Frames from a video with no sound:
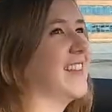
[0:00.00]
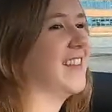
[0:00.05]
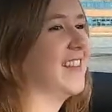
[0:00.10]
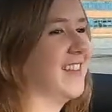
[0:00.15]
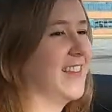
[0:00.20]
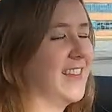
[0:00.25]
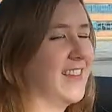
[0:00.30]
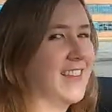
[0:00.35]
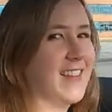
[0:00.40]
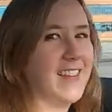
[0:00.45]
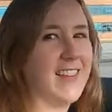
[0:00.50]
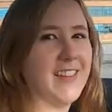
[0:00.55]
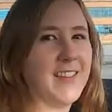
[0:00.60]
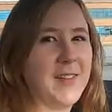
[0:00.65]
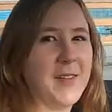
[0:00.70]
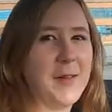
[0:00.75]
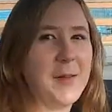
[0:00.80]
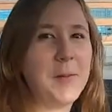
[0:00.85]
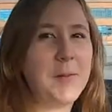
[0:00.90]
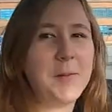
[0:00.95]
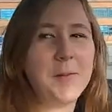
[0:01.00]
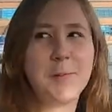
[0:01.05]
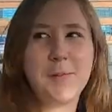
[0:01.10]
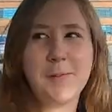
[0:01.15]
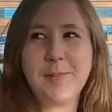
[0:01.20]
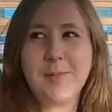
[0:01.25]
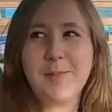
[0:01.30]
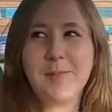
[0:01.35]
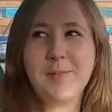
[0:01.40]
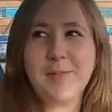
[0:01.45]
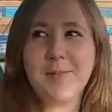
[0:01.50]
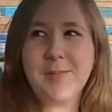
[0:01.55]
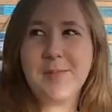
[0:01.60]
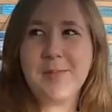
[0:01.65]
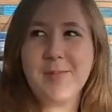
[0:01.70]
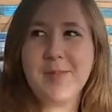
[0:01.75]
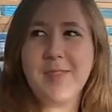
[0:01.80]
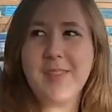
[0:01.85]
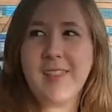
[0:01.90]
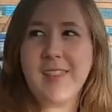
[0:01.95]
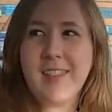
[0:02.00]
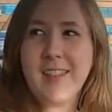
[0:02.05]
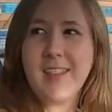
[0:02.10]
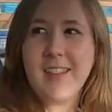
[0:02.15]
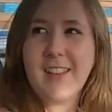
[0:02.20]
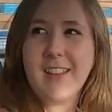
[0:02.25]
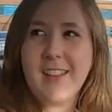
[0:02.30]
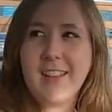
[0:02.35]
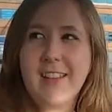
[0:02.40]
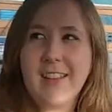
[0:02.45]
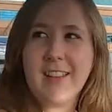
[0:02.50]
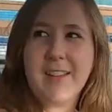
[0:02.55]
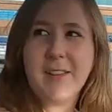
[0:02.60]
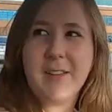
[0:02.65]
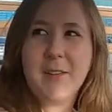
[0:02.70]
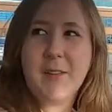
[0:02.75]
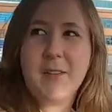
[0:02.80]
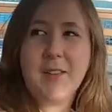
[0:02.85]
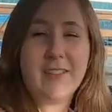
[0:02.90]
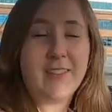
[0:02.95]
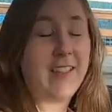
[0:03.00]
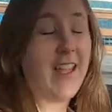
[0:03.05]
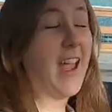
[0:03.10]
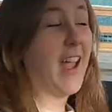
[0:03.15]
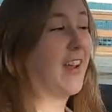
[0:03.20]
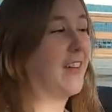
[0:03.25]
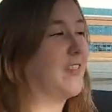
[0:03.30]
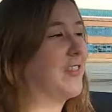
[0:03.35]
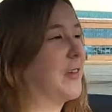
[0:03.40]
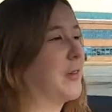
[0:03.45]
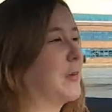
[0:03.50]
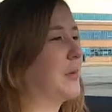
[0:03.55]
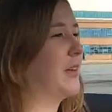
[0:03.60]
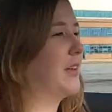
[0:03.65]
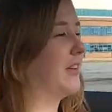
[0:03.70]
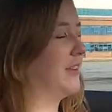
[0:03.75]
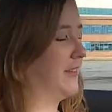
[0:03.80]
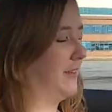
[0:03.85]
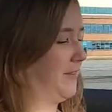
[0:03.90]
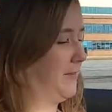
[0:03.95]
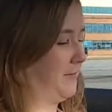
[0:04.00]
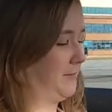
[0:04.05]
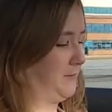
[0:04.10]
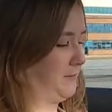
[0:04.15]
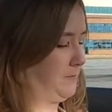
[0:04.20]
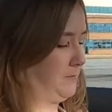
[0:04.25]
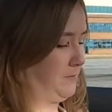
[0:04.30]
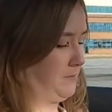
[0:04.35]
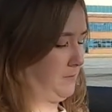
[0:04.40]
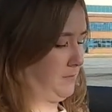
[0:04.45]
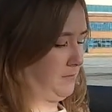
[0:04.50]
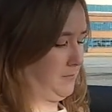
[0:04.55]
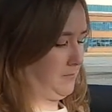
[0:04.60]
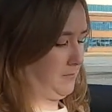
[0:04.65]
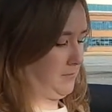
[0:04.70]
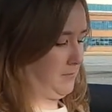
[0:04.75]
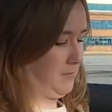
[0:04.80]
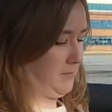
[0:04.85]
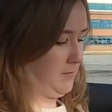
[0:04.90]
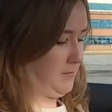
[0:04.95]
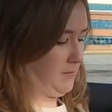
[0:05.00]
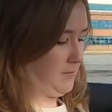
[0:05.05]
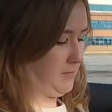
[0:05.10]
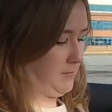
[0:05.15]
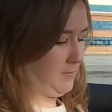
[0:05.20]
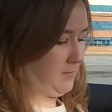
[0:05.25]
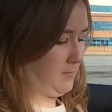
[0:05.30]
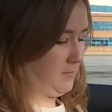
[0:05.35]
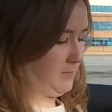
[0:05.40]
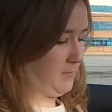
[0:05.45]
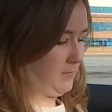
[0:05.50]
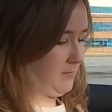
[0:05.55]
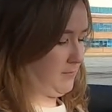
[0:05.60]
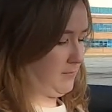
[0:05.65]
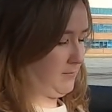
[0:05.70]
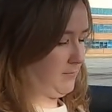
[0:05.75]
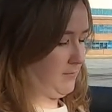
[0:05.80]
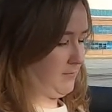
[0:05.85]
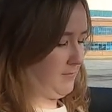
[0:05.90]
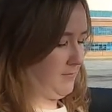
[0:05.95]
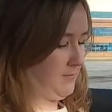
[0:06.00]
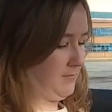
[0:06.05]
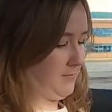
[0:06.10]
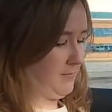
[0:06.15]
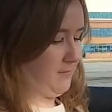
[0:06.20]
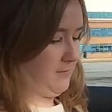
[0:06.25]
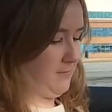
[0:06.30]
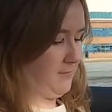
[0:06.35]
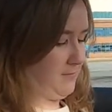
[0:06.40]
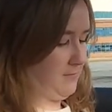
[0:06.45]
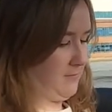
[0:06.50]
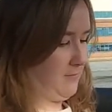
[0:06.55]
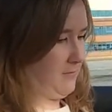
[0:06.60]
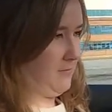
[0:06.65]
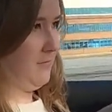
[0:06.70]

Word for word: Up she goes. How high will it go? Yeah, how, for how real. will it go? Quite a bit, it looks like.